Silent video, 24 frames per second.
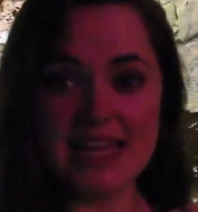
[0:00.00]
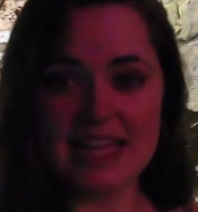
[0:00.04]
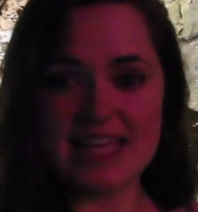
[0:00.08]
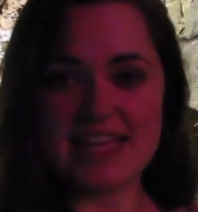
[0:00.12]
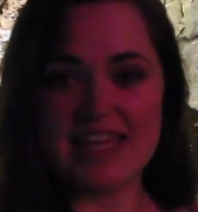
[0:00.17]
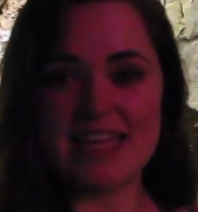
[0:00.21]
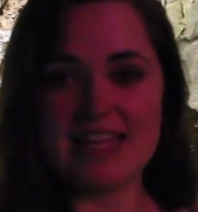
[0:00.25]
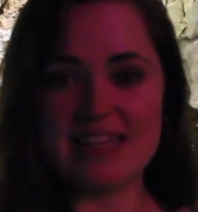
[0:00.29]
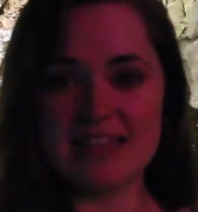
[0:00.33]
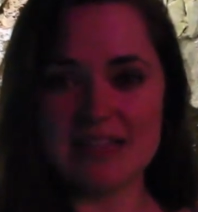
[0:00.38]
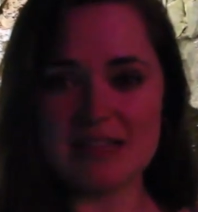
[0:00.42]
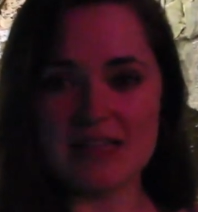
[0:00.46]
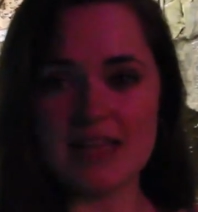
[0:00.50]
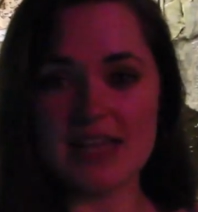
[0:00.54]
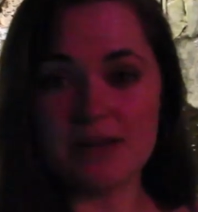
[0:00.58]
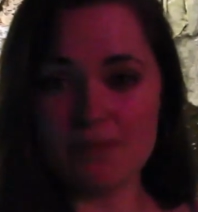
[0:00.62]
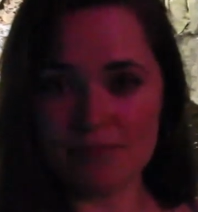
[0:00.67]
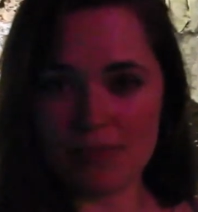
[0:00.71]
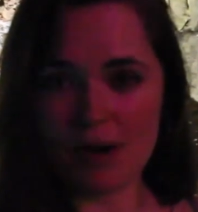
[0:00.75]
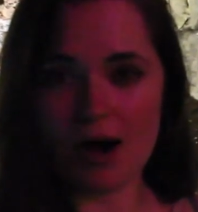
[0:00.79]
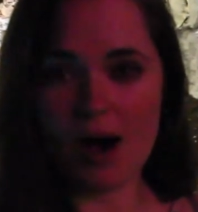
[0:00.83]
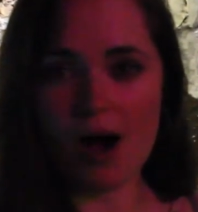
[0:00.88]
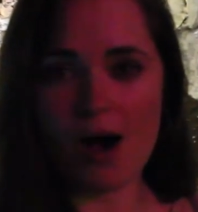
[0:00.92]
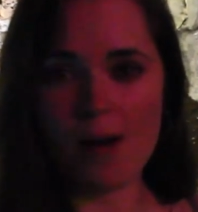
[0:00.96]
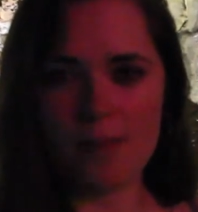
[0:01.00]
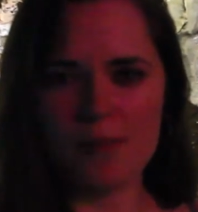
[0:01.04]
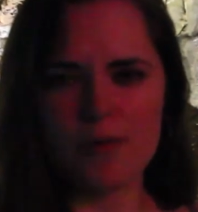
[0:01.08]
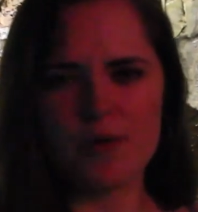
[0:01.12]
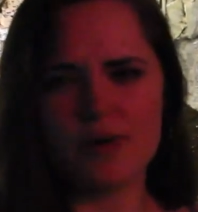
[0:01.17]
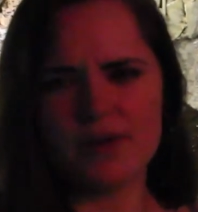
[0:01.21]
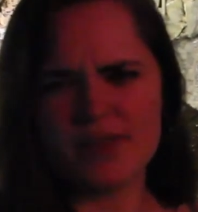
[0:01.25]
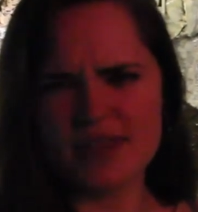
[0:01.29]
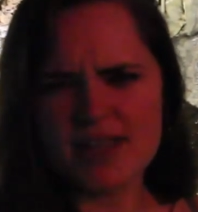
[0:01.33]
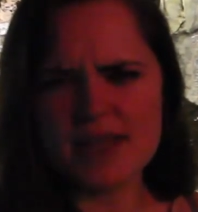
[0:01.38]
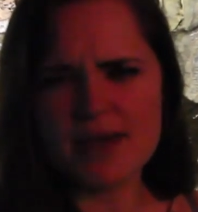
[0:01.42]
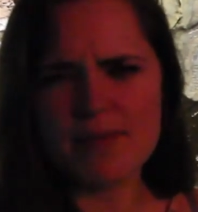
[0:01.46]
in Palma,
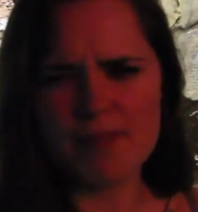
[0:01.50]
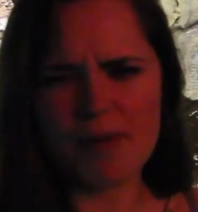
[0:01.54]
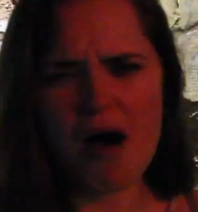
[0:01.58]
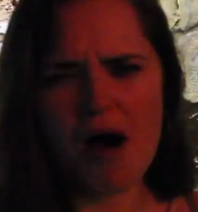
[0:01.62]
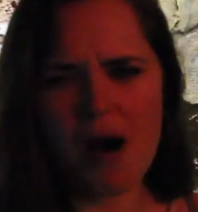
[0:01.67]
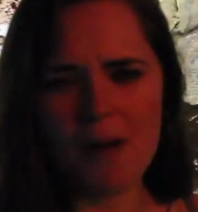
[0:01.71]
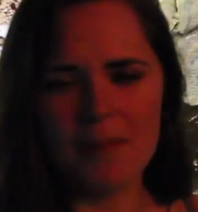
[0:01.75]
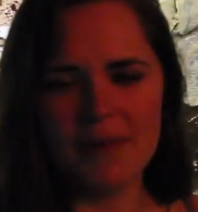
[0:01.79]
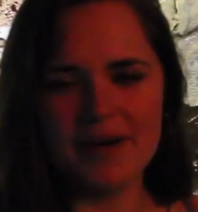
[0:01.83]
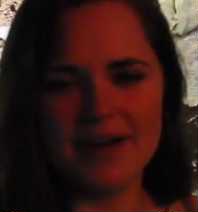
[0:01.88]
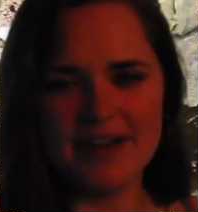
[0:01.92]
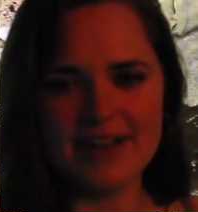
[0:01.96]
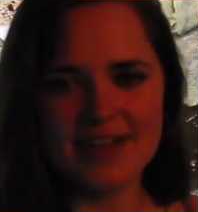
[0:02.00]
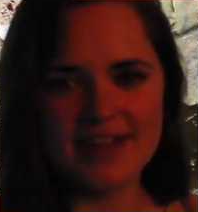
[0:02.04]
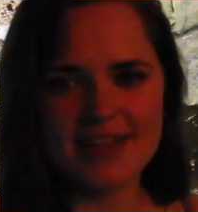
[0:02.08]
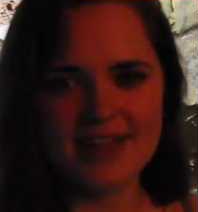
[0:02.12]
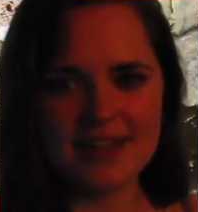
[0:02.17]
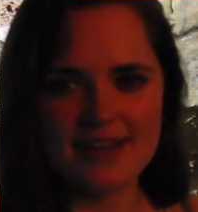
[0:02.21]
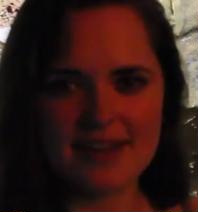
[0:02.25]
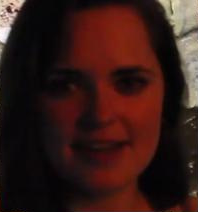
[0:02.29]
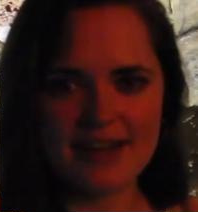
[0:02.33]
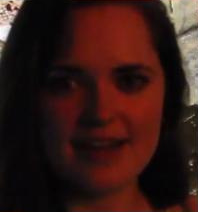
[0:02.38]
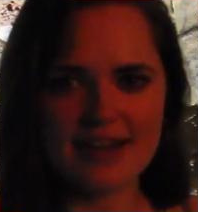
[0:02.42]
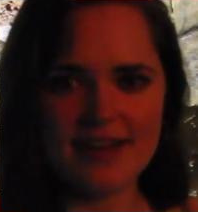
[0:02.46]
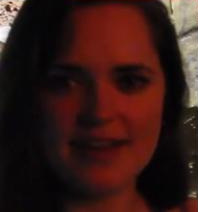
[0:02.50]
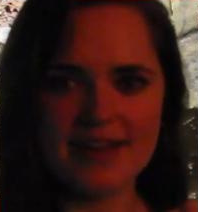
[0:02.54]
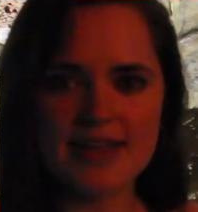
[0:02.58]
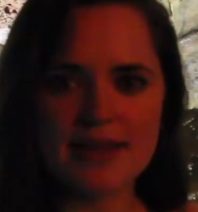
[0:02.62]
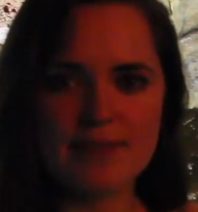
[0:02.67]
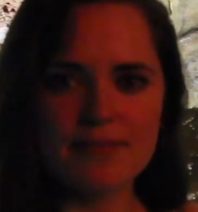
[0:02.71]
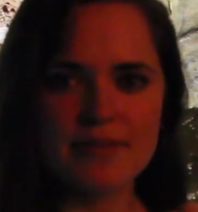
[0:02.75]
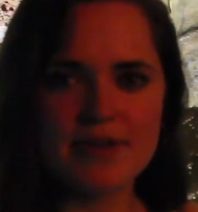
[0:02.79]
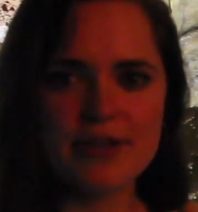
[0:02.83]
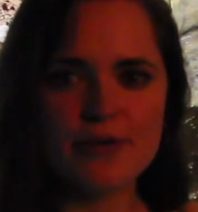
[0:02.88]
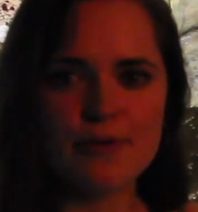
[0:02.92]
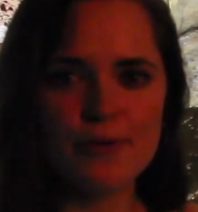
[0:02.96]
or near Palma
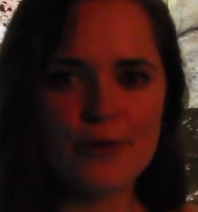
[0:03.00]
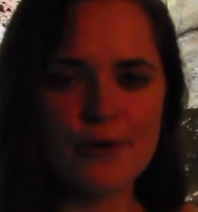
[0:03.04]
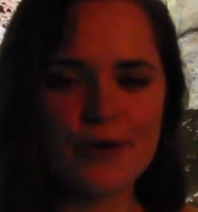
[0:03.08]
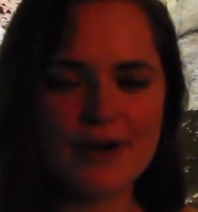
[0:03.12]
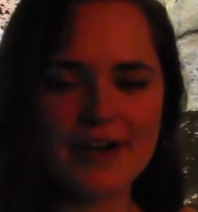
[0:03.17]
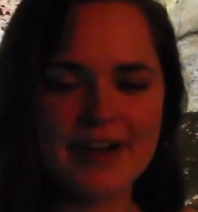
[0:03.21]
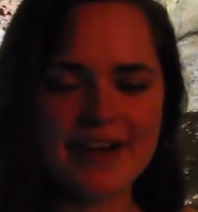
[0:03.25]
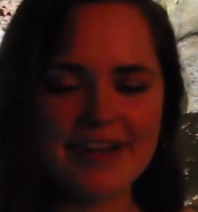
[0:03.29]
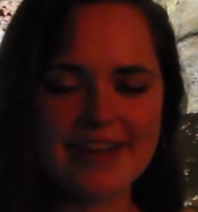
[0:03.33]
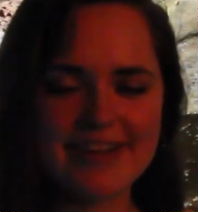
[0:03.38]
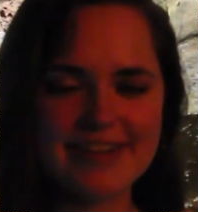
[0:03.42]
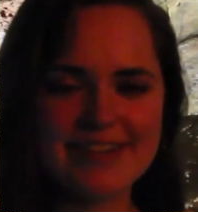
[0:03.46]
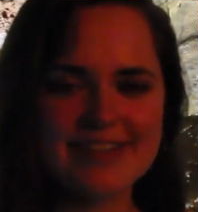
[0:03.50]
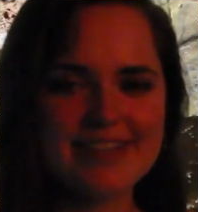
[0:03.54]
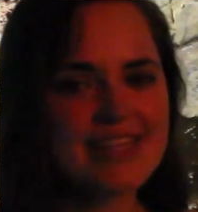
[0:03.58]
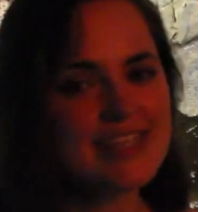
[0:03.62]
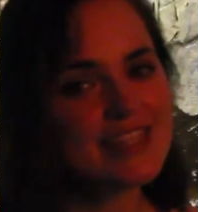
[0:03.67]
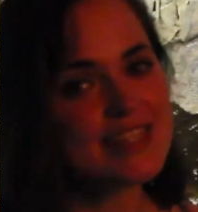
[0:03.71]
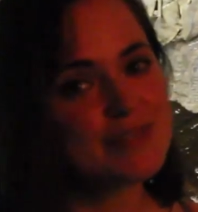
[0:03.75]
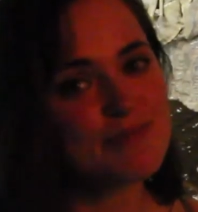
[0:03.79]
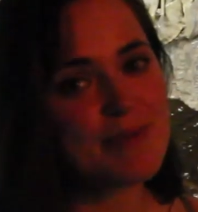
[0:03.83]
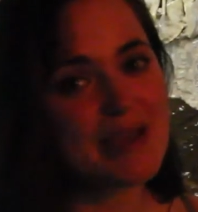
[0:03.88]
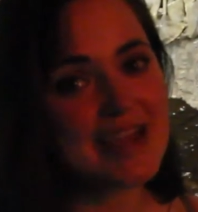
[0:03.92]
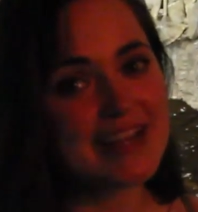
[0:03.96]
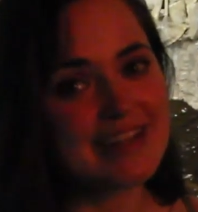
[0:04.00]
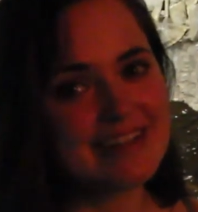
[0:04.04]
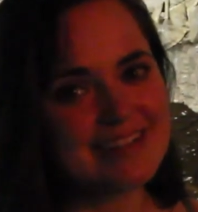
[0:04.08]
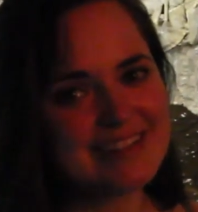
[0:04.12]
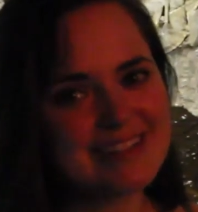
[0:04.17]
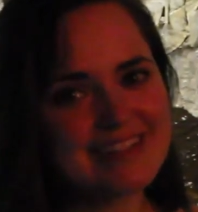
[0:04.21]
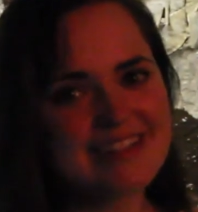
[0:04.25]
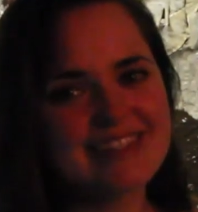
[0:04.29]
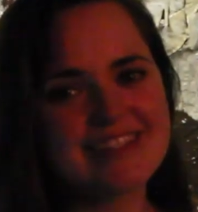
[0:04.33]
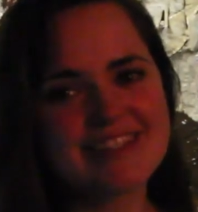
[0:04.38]
in Mallorca in Spain.